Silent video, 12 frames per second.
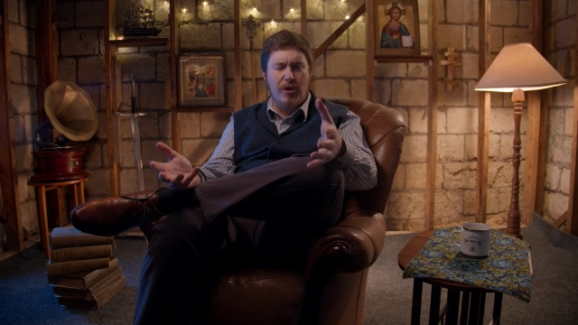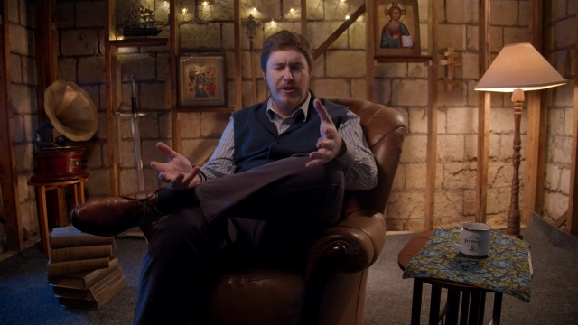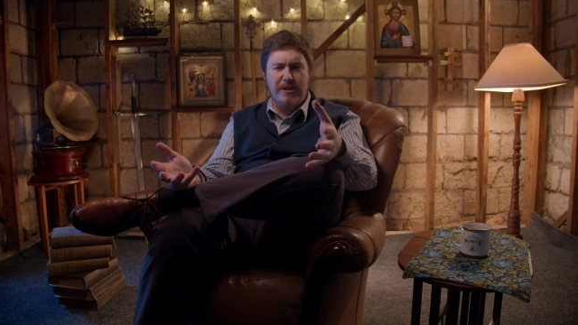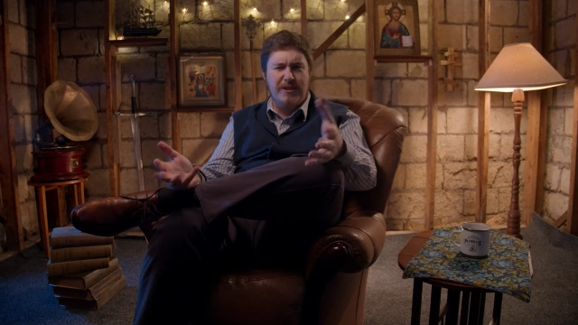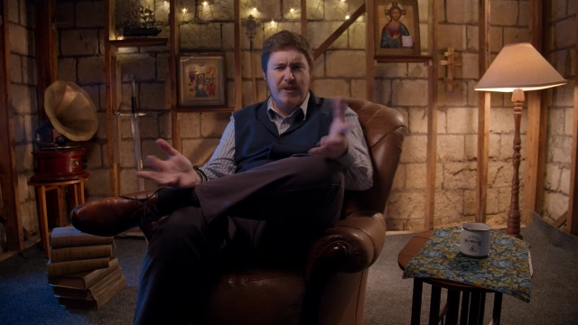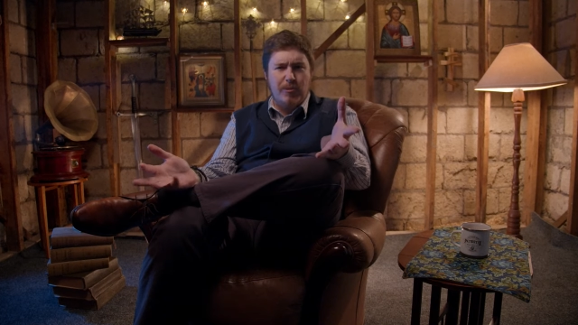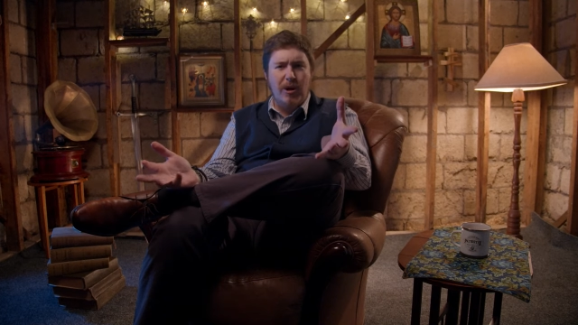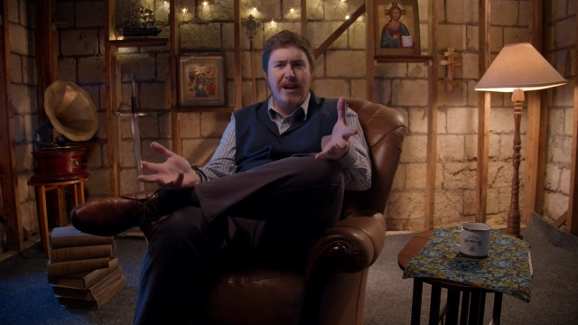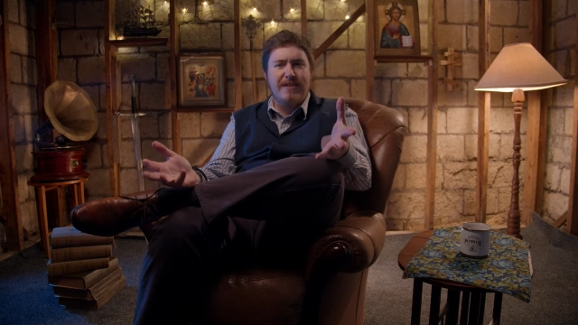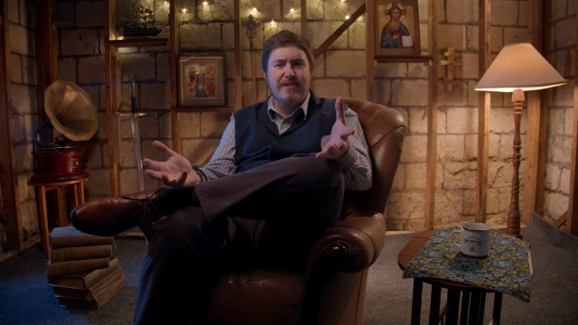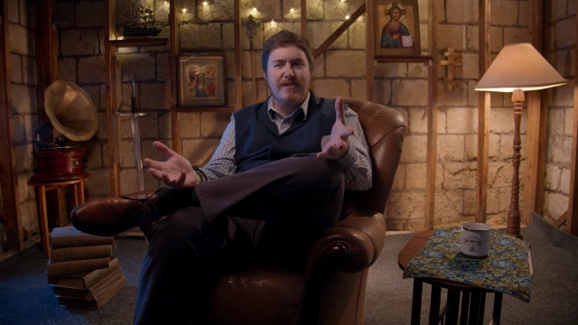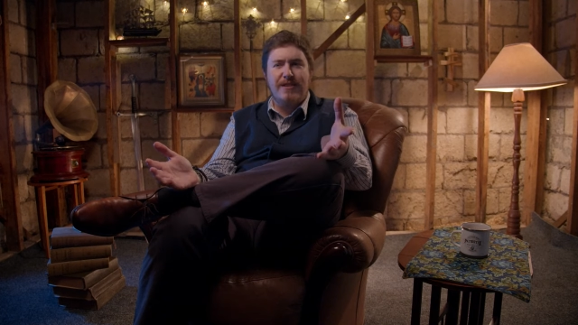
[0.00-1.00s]
John is
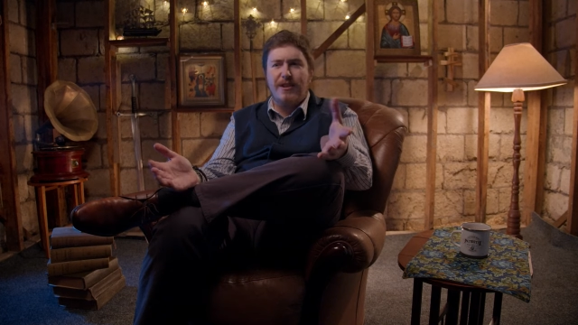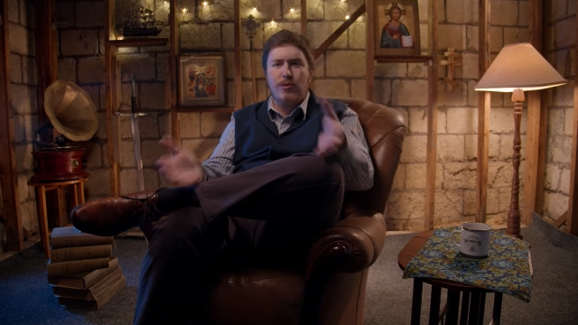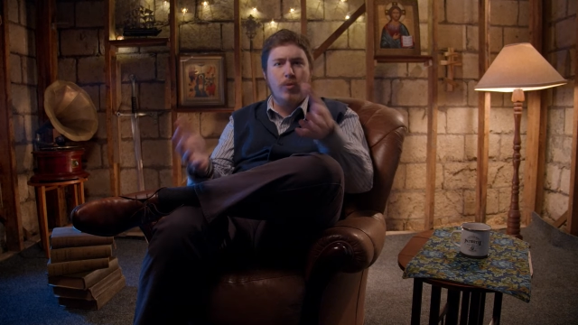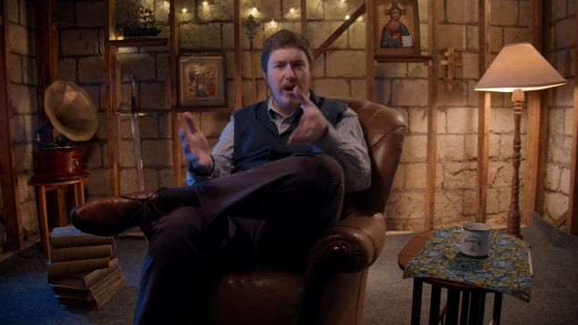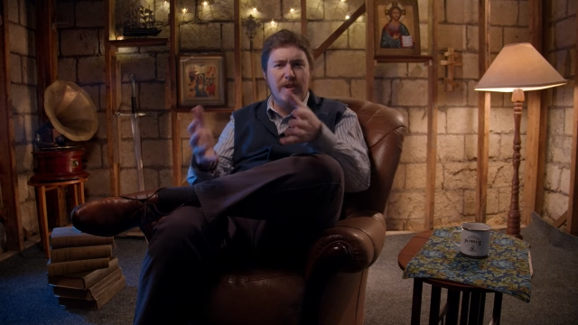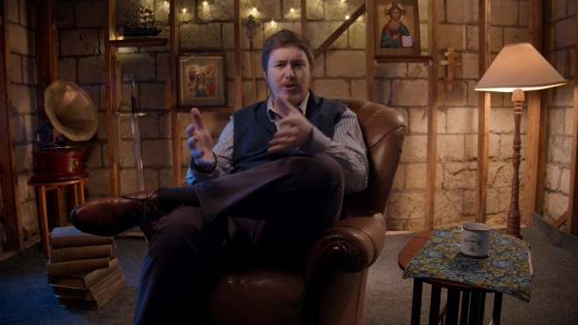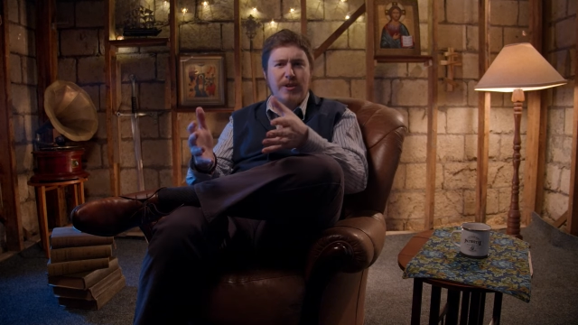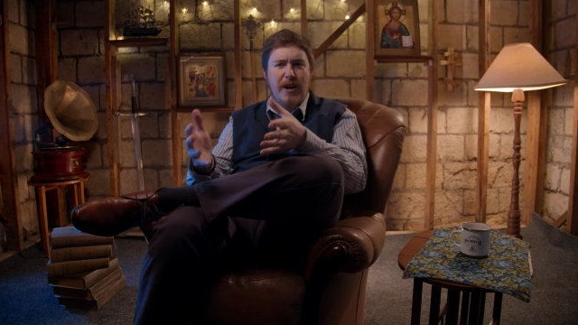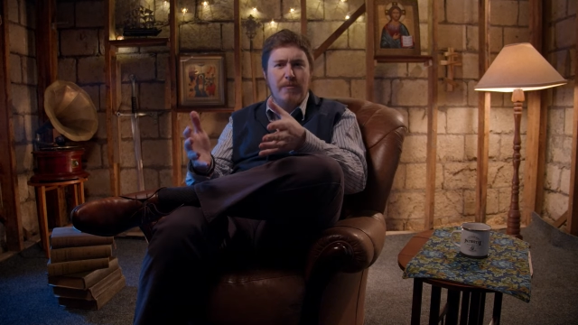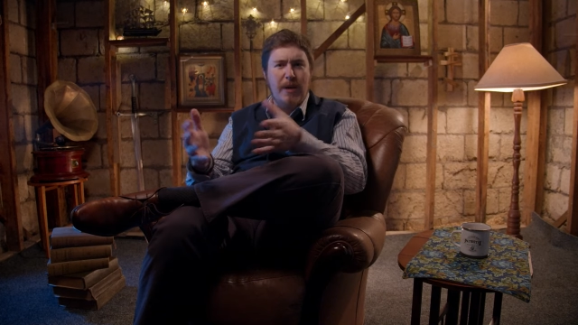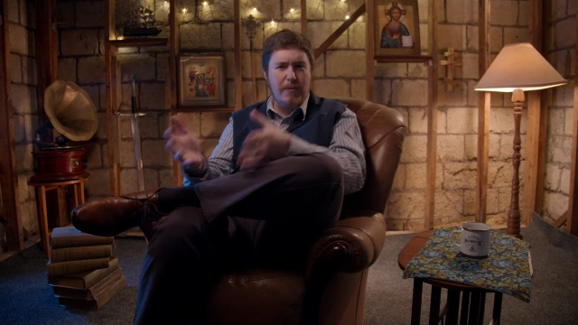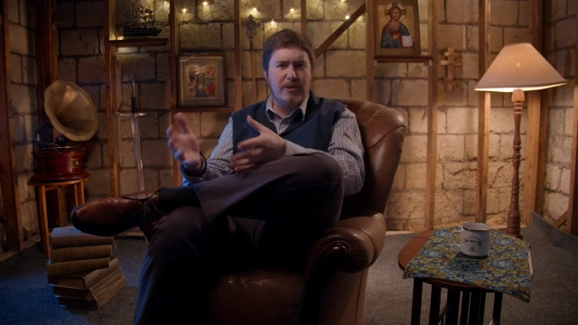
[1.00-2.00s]
surprised and says, "Why should
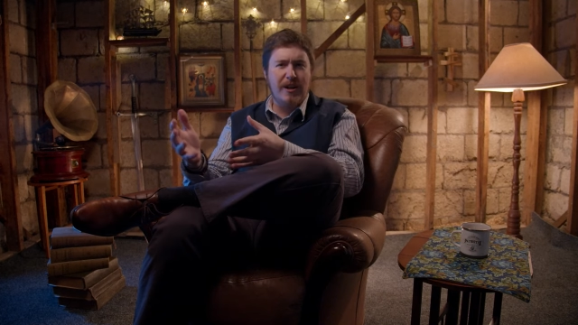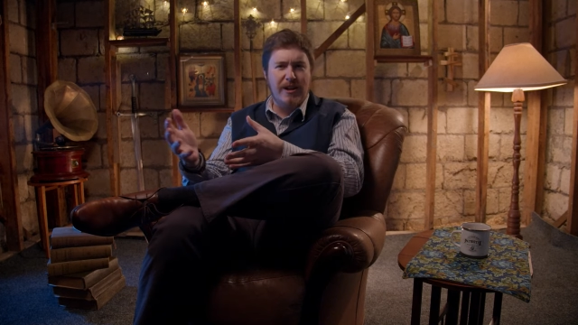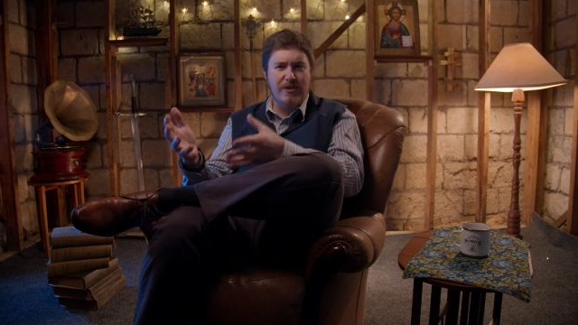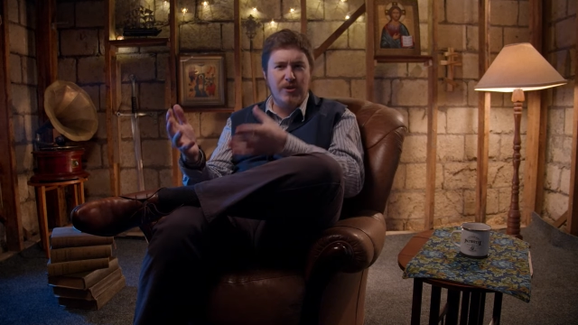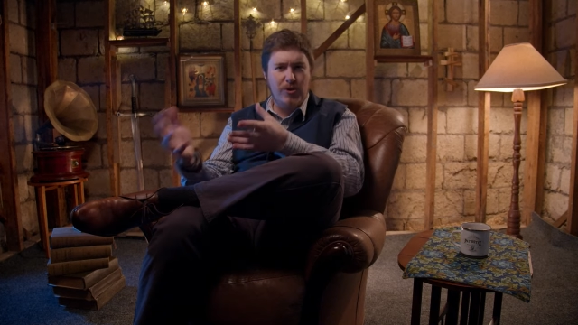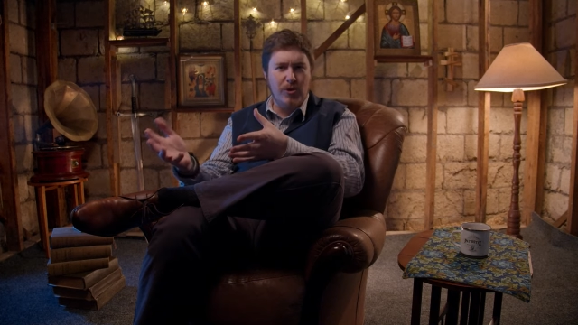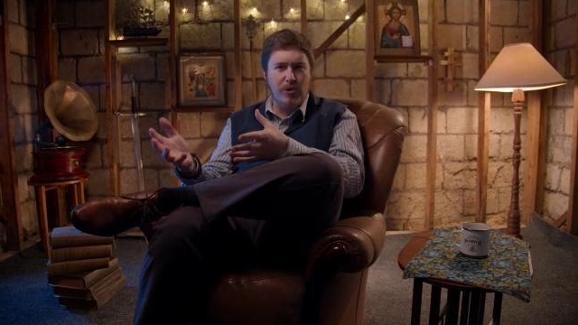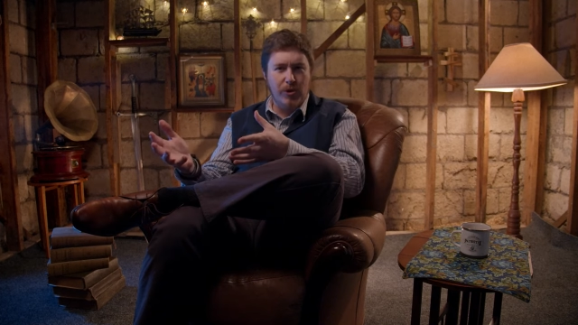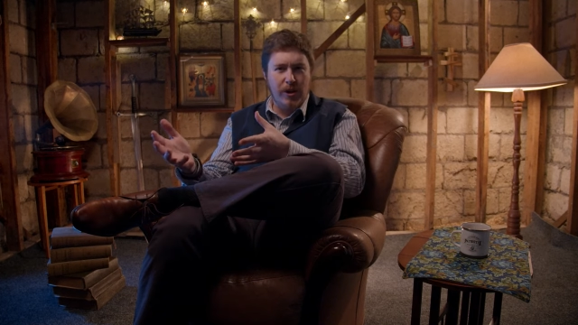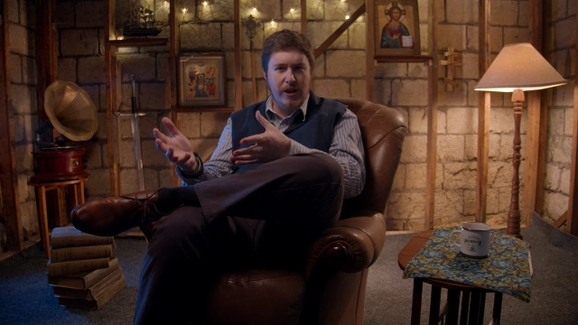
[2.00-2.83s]
I baptize you?"